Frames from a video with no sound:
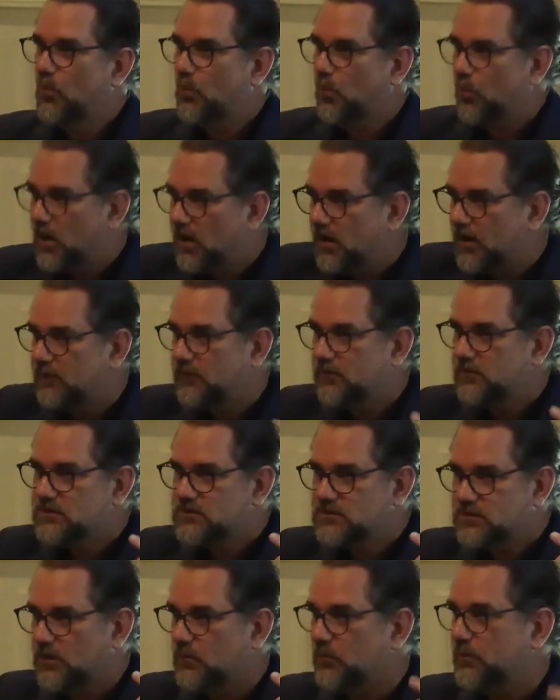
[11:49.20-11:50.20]
One,
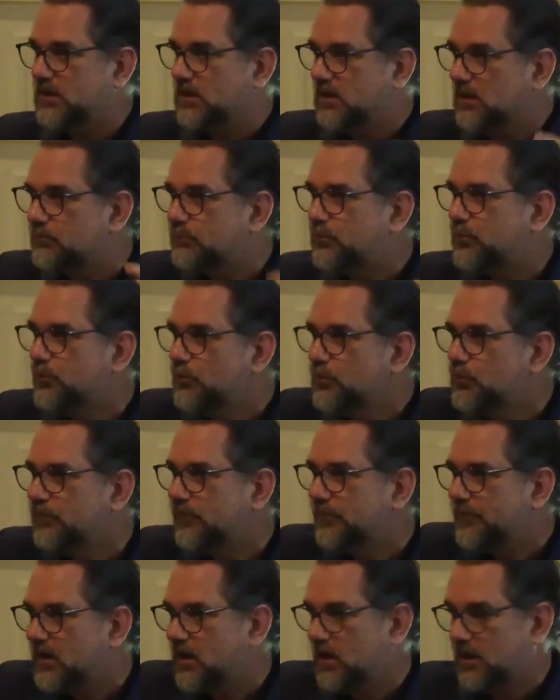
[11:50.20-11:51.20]
so that we can improve
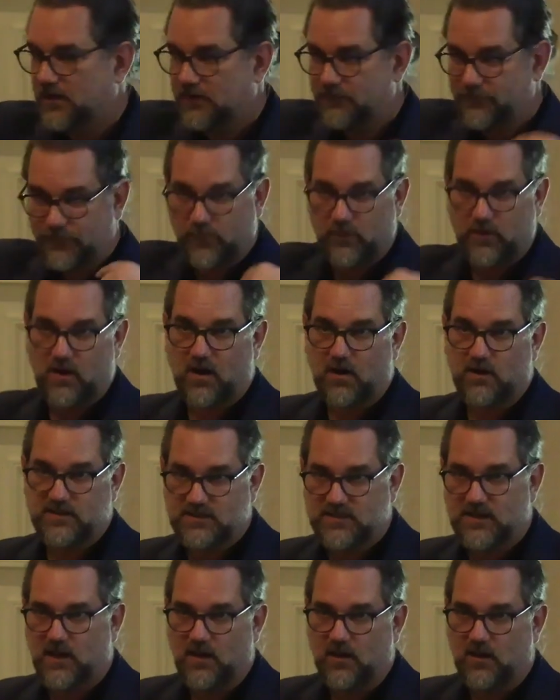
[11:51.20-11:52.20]
upon it for
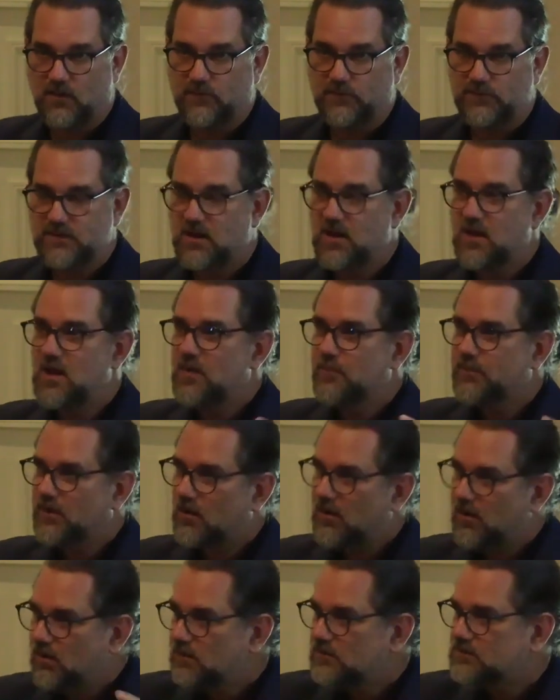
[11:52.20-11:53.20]
ourselves, but
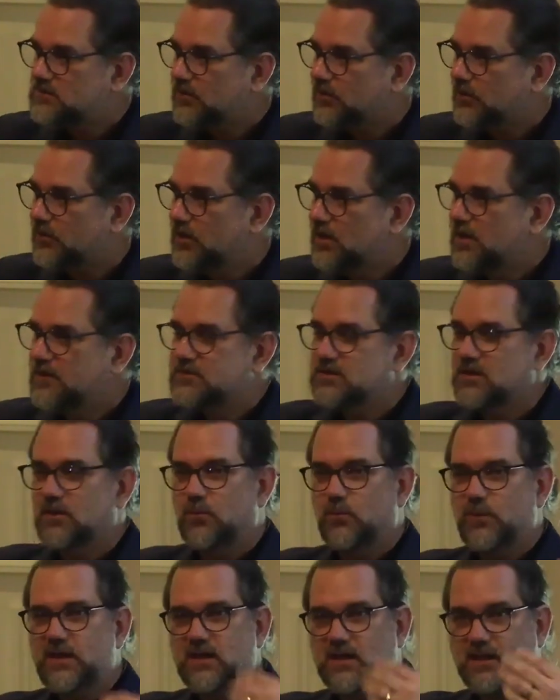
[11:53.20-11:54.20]
also so that
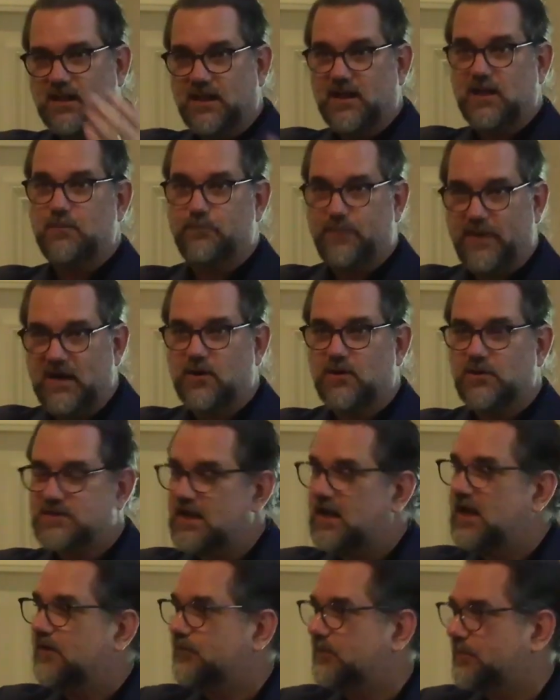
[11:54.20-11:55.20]
we can lay it bare to
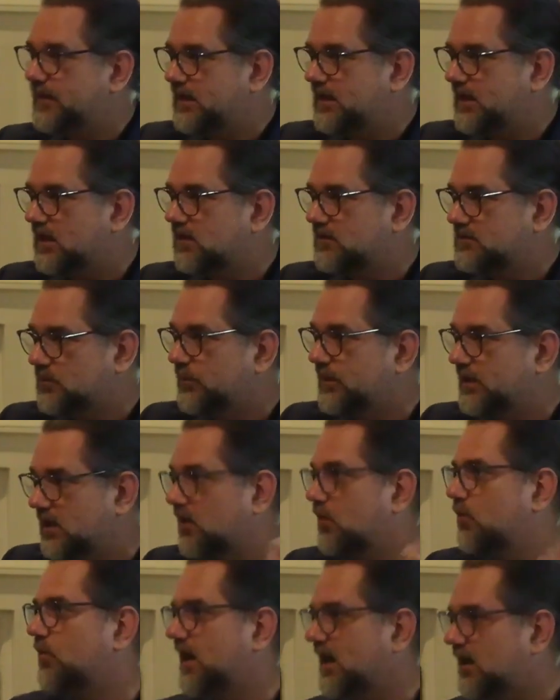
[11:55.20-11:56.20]
everybody else and we can
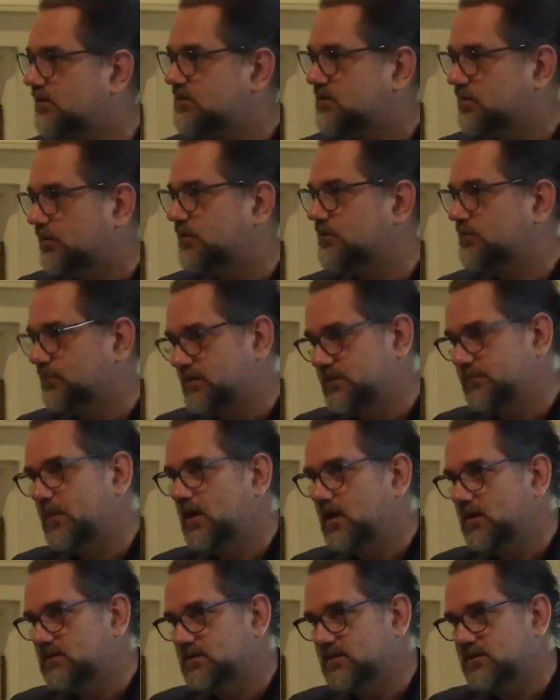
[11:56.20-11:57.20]
crowdsource
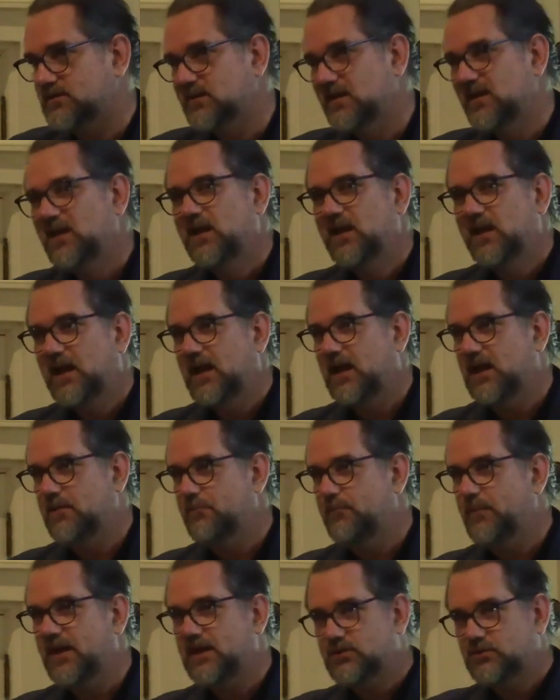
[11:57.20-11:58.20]
responses and
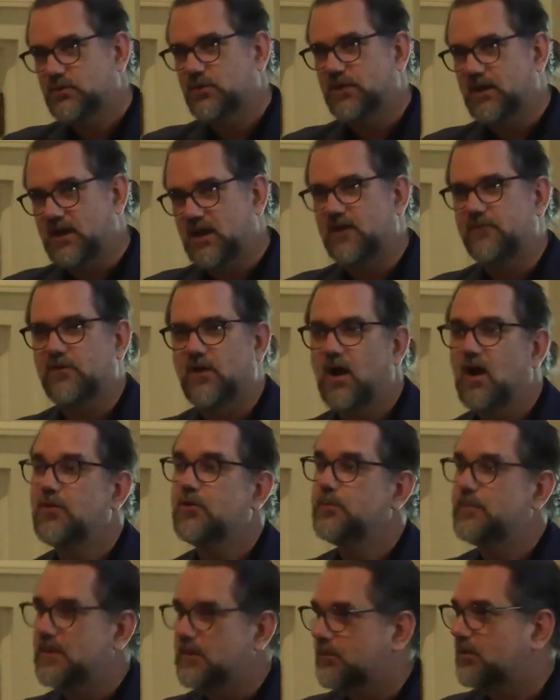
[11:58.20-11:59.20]
make sure that other
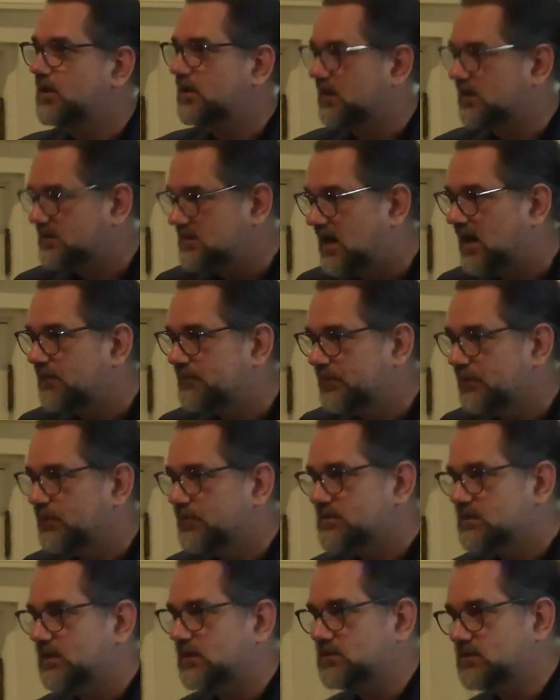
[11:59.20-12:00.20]
people can adopt those
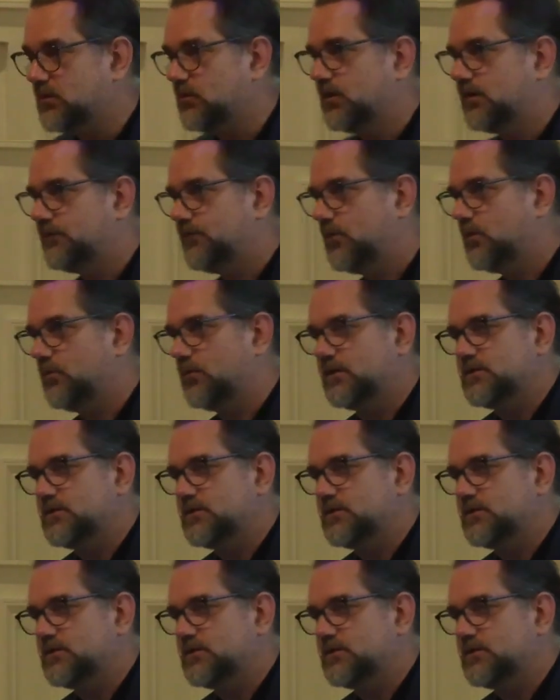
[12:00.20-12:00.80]
things going forward.